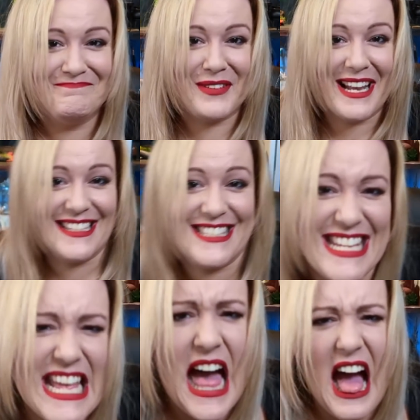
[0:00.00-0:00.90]

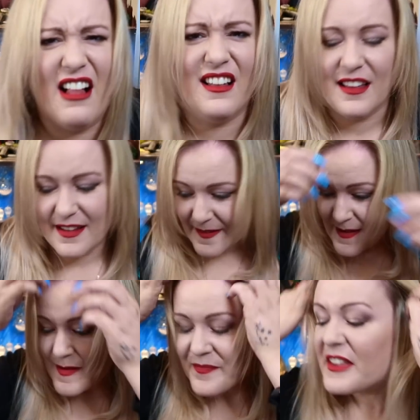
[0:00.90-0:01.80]
Bloody hell.
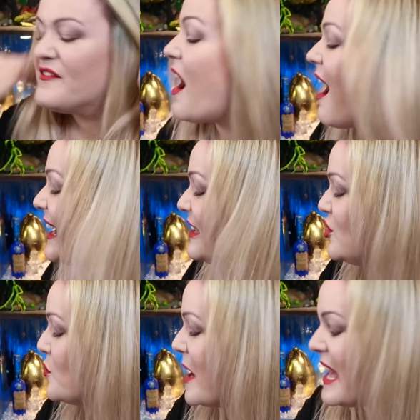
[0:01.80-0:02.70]
Fine,
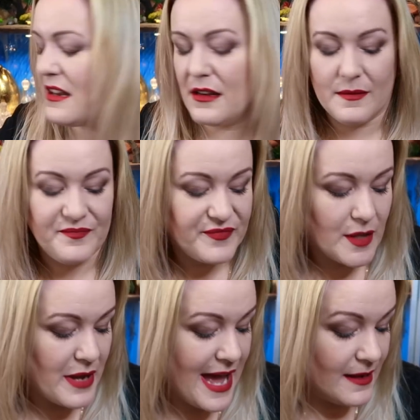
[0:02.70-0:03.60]
you win.
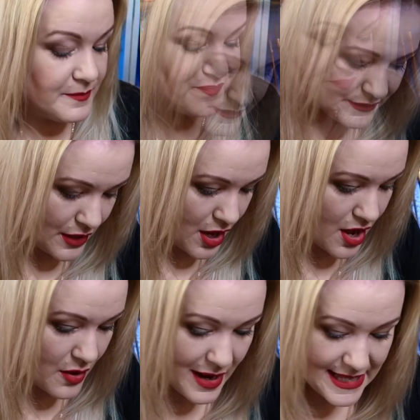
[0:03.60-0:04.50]
Okay, so
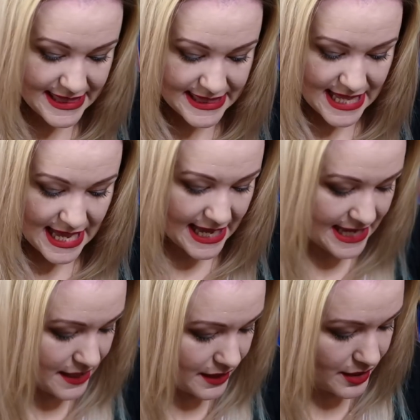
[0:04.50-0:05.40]
I
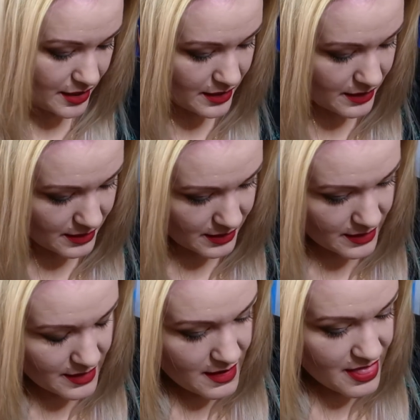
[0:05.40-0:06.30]
think
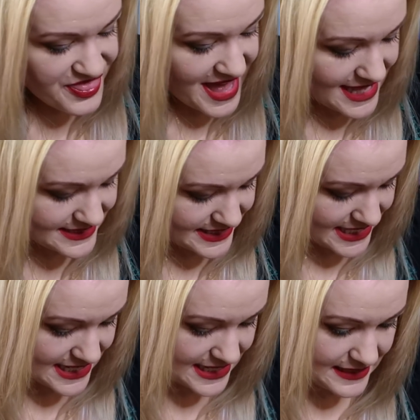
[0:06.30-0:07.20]
that
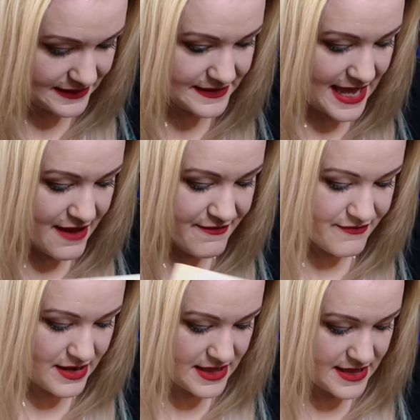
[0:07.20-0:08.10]
is
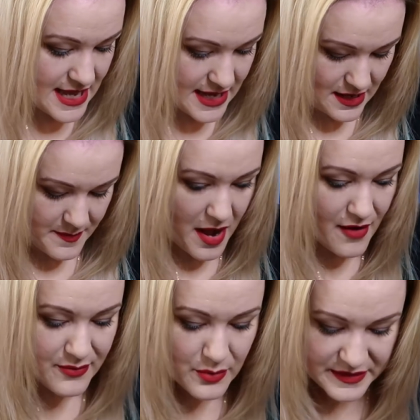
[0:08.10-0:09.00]
everything
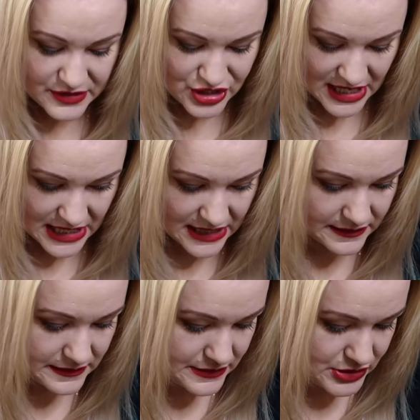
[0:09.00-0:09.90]
apart from the wizard's
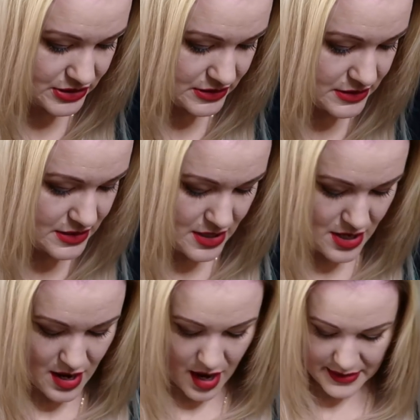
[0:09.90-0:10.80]
checklist.
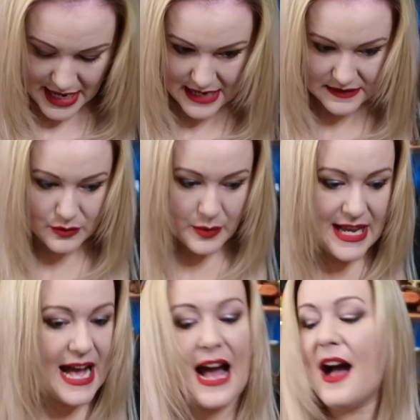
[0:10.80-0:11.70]
Okay, so we
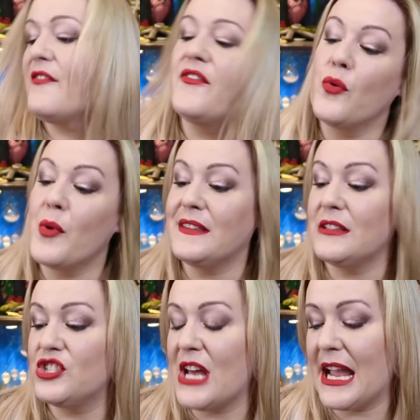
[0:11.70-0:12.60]
have the
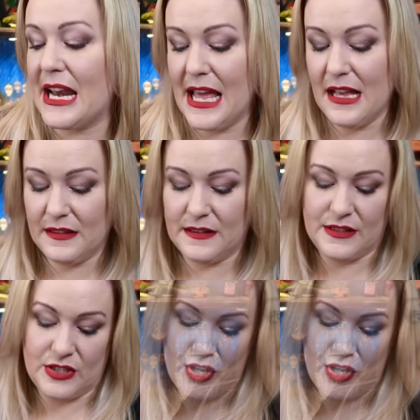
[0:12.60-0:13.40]
wizard's checklist